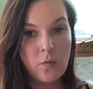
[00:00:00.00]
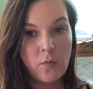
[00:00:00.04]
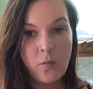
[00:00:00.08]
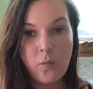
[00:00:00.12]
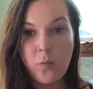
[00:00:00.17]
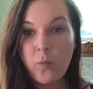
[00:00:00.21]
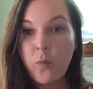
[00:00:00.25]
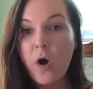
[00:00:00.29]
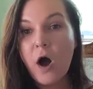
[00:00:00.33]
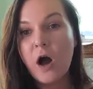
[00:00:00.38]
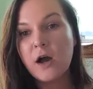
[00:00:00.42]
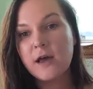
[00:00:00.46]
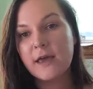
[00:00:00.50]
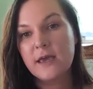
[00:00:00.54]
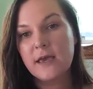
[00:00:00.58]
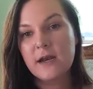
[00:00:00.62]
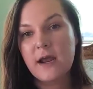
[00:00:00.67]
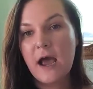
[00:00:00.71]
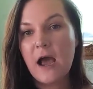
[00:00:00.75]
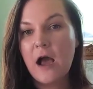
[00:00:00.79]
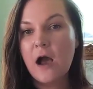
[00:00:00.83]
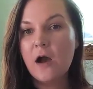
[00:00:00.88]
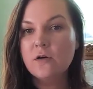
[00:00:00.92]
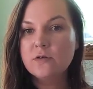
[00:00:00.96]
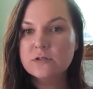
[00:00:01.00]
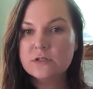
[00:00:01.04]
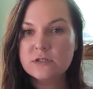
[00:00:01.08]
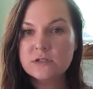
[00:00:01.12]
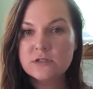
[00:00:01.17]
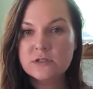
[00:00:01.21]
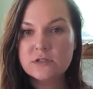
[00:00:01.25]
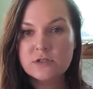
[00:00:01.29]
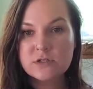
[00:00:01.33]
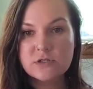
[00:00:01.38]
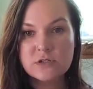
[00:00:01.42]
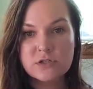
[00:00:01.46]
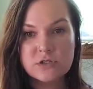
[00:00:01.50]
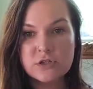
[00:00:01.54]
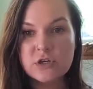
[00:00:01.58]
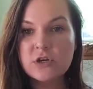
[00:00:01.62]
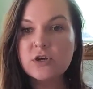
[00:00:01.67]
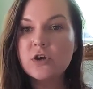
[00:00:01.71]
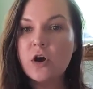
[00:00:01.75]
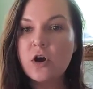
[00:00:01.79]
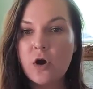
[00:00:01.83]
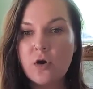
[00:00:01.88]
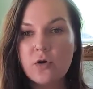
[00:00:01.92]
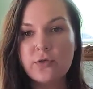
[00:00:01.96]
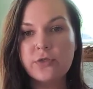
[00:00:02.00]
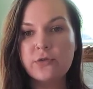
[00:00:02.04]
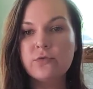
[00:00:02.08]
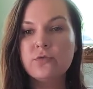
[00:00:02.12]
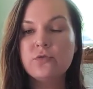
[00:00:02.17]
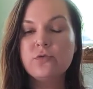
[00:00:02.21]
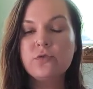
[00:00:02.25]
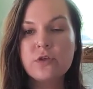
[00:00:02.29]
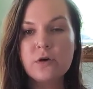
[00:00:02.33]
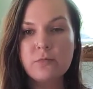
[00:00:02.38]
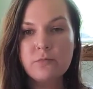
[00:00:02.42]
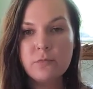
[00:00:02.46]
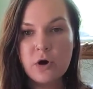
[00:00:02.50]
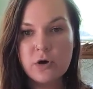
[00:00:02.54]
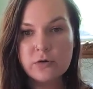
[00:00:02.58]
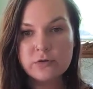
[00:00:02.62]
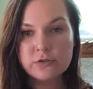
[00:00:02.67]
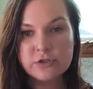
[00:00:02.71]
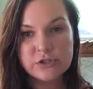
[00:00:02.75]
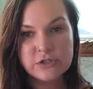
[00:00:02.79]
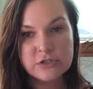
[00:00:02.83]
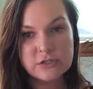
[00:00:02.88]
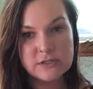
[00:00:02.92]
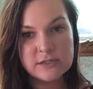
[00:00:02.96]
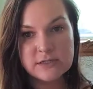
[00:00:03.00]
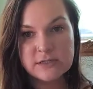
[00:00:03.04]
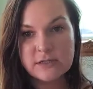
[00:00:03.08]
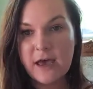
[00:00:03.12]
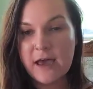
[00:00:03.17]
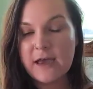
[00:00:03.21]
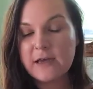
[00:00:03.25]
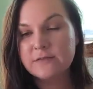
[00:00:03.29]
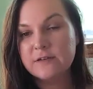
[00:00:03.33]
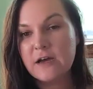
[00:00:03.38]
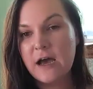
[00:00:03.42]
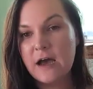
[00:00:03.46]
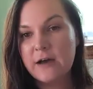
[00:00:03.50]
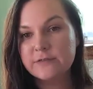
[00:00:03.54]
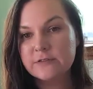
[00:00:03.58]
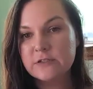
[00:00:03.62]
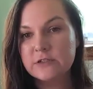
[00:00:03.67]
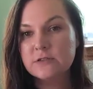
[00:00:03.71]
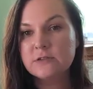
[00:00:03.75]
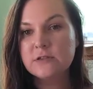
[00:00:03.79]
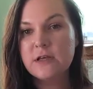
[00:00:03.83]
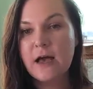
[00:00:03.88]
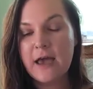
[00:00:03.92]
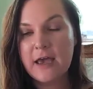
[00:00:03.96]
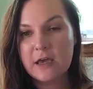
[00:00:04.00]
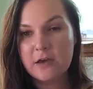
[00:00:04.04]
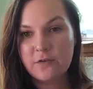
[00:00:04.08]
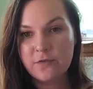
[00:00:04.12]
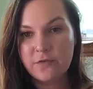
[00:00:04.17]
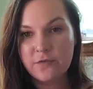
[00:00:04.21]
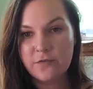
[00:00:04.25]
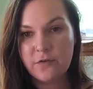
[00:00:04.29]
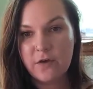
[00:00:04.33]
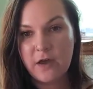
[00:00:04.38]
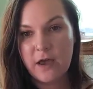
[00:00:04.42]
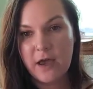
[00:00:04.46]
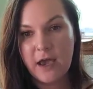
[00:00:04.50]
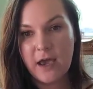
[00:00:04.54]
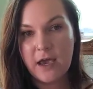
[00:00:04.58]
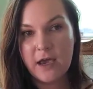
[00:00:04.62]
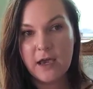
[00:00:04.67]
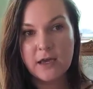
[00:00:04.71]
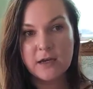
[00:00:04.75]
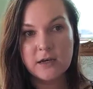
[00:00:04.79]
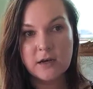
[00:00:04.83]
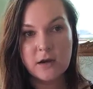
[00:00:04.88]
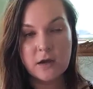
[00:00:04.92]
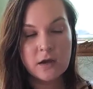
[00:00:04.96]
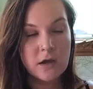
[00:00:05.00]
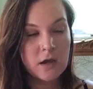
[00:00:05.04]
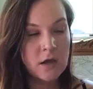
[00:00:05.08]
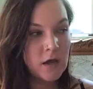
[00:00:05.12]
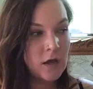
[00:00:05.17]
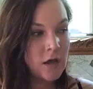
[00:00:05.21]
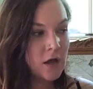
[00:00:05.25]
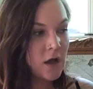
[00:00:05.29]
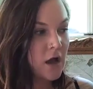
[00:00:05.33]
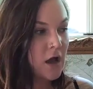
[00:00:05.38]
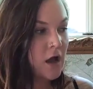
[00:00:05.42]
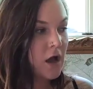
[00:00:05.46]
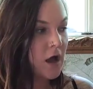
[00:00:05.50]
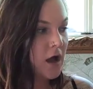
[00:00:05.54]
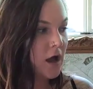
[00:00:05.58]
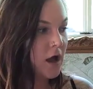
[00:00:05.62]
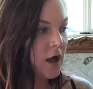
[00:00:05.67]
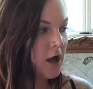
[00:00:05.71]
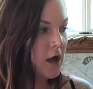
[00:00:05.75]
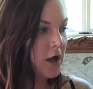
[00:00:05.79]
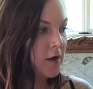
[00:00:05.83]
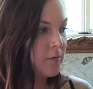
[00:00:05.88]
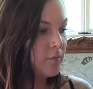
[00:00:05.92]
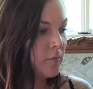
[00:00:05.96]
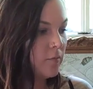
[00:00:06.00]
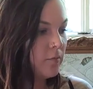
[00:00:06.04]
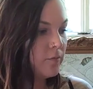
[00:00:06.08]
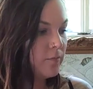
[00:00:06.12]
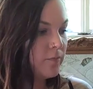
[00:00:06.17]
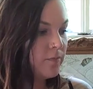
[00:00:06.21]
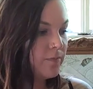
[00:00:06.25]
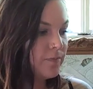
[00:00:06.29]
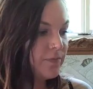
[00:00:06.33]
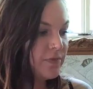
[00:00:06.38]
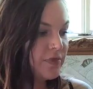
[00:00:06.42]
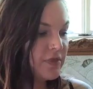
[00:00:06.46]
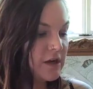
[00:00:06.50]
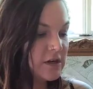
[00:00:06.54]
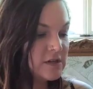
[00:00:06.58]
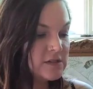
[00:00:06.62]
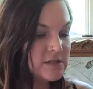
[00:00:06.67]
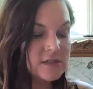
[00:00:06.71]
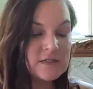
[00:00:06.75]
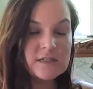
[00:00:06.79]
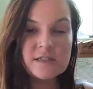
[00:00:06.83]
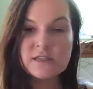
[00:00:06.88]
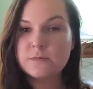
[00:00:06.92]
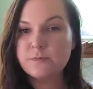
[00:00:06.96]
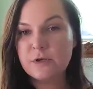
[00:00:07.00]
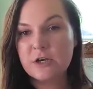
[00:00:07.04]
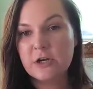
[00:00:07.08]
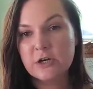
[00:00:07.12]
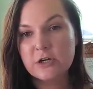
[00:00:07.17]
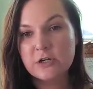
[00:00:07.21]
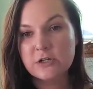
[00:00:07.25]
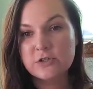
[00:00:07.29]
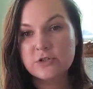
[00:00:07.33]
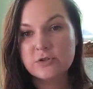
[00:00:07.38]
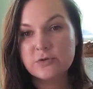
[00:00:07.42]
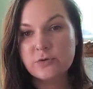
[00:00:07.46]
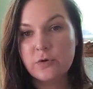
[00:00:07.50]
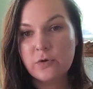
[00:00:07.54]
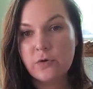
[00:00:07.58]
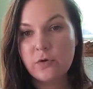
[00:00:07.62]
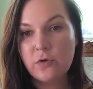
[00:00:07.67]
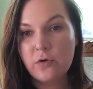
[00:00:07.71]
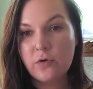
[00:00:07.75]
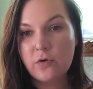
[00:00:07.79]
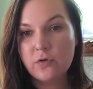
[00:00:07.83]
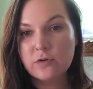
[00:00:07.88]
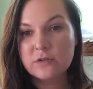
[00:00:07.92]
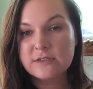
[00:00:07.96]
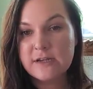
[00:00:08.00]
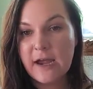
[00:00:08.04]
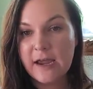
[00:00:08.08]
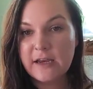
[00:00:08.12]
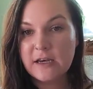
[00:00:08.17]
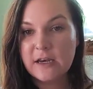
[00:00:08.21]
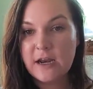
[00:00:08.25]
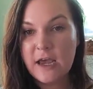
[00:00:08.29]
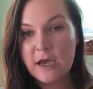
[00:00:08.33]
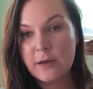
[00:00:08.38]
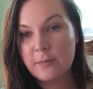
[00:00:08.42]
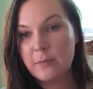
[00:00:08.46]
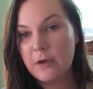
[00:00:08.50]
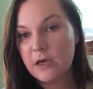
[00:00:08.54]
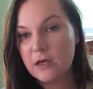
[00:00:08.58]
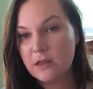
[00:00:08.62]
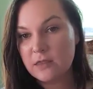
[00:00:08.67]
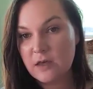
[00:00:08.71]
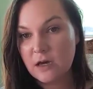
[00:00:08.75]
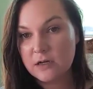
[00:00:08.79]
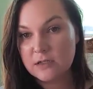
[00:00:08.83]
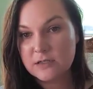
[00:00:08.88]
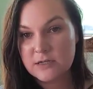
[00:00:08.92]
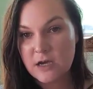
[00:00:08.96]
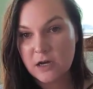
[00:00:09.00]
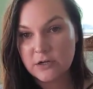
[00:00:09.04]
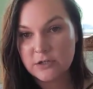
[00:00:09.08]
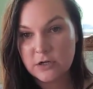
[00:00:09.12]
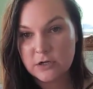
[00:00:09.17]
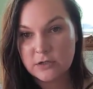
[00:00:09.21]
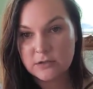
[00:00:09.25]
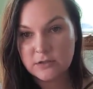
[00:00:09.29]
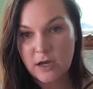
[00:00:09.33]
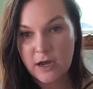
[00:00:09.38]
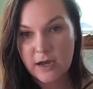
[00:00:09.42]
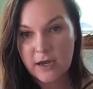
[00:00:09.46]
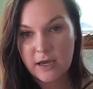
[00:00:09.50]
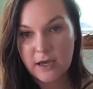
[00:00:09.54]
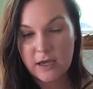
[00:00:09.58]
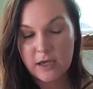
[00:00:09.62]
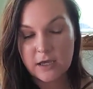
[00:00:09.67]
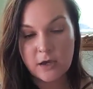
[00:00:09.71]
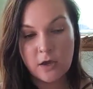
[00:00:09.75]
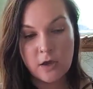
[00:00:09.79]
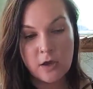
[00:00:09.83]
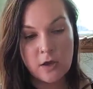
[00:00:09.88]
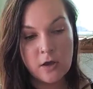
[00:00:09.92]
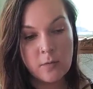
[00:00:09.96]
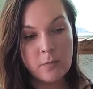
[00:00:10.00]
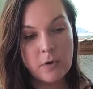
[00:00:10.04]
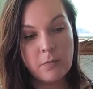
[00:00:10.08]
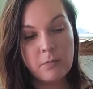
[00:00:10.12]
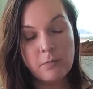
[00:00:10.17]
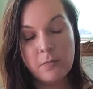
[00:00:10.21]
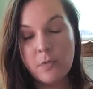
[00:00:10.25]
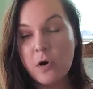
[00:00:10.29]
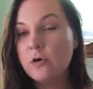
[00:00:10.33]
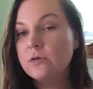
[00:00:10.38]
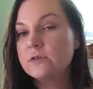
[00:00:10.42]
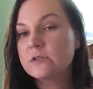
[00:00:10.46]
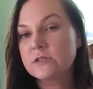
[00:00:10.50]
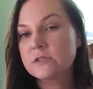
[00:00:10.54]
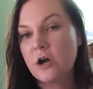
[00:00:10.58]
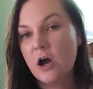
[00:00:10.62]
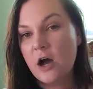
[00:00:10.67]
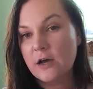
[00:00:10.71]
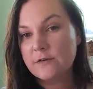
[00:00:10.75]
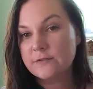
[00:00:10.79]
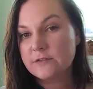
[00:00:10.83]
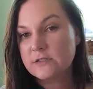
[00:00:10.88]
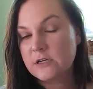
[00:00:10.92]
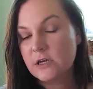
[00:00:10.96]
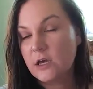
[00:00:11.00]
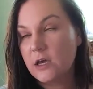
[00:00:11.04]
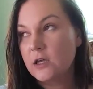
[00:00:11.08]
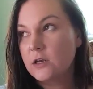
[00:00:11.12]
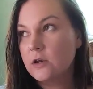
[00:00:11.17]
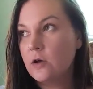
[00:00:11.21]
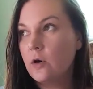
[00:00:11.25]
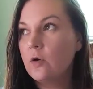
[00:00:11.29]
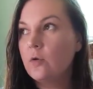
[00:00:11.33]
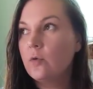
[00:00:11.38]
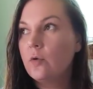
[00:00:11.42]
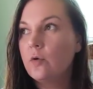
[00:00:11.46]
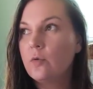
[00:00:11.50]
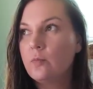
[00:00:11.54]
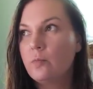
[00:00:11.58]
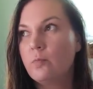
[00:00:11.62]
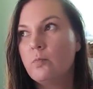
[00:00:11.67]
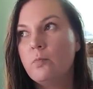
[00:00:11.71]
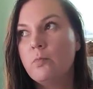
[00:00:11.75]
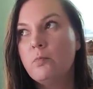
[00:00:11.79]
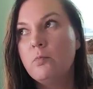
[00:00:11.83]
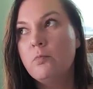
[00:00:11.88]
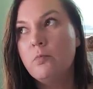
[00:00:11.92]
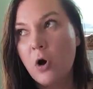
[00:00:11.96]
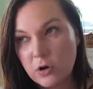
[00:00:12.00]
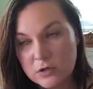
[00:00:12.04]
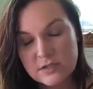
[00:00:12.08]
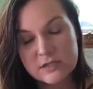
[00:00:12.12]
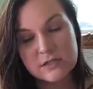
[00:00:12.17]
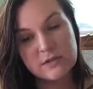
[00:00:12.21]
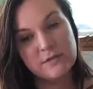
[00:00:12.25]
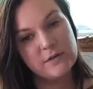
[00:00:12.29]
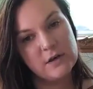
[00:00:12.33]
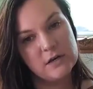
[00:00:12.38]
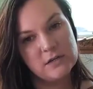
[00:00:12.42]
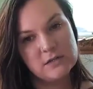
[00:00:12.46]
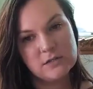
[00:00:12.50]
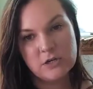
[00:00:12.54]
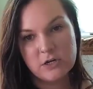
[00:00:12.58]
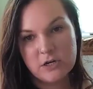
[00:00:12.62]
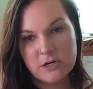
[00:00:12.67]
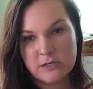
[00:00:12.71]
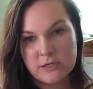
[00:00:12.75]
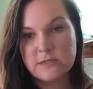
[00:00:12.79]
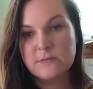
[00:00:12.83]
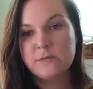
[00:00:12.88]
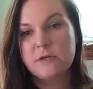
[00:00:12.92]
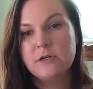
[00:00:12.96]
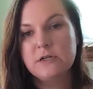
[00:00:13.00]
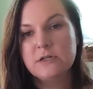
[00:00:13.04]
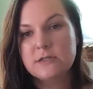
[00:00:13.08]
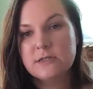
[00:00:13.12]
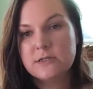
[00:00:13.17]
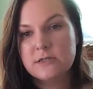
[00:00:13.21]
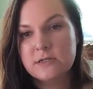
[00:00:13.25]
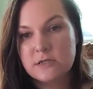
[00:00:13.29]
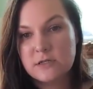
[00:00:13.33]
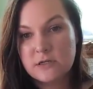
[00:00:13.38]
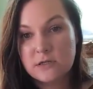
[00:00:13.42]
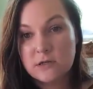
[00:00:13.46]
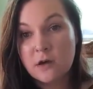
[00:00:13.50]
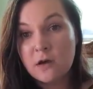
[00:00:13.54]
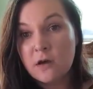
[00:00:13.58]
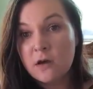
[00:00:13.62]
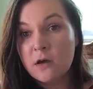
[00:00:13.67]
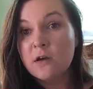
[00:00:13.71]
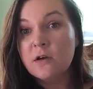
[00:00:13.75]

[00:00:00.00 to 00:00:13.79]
walk it out, to go through the motions, life after life. And um, there's a spiritual dynamic that's underlying. But most often, most of us are experiencing